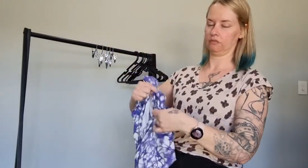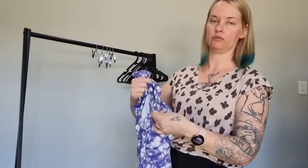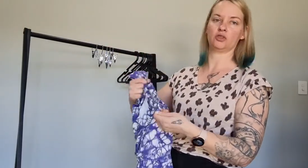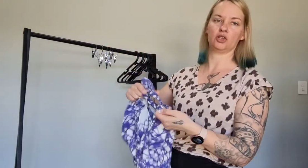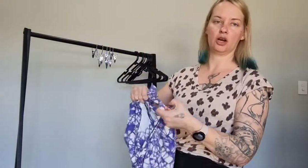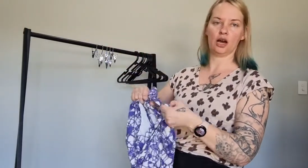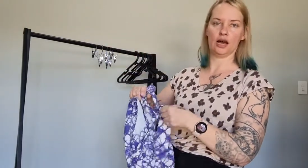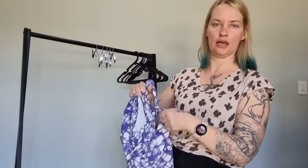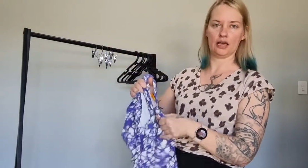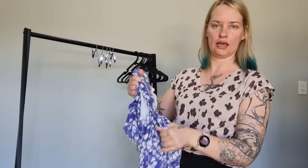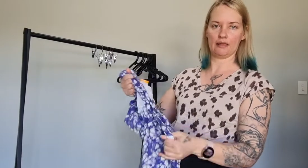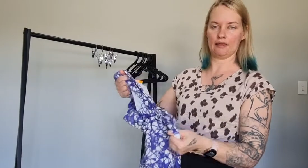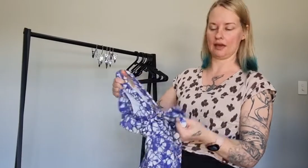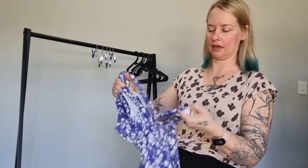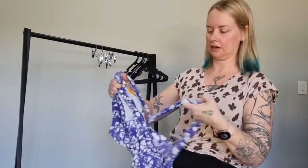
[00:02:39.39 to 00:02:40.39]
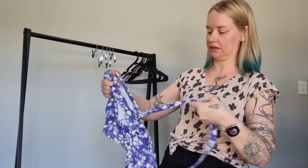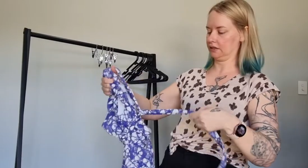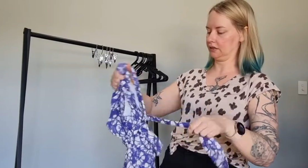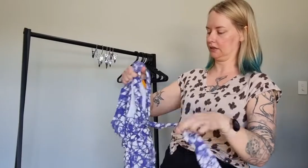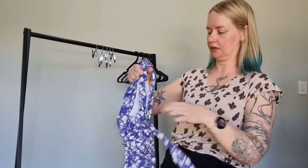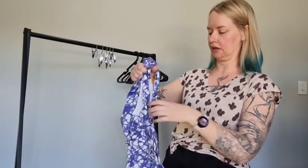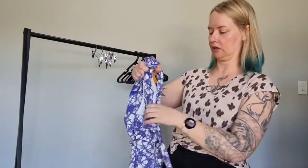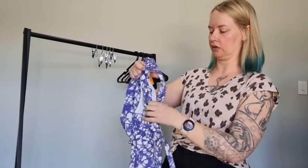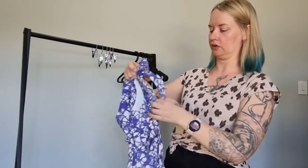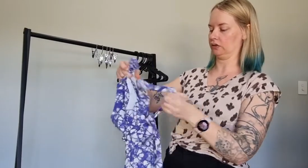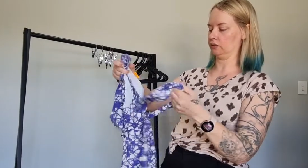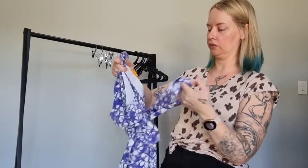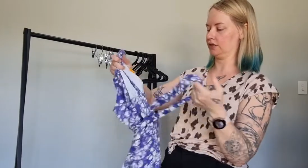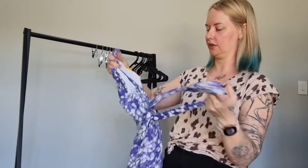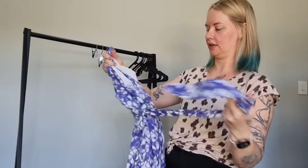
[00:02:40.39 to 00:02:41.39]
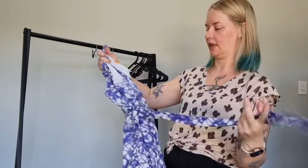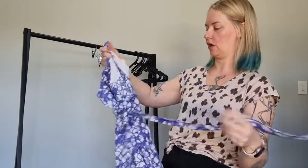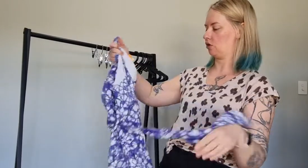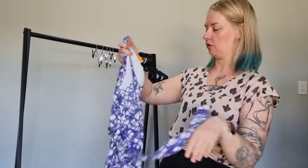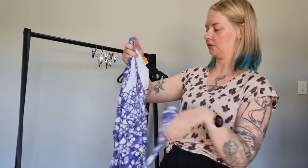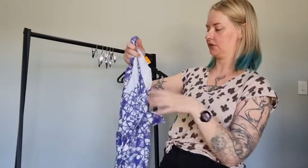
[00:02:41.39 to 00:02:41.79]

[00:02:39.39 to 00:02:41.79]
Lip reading: Tie that, loosen that off,